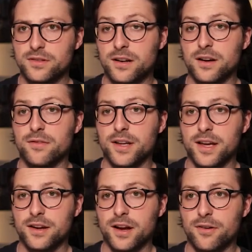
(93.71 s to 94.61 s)
Cover the
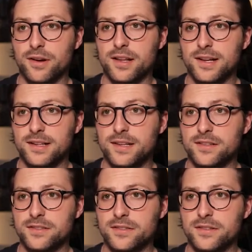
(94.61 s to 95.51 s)
header area like
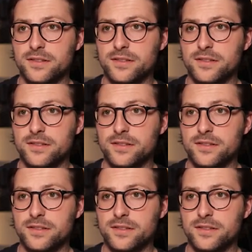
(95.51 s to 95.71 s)
this.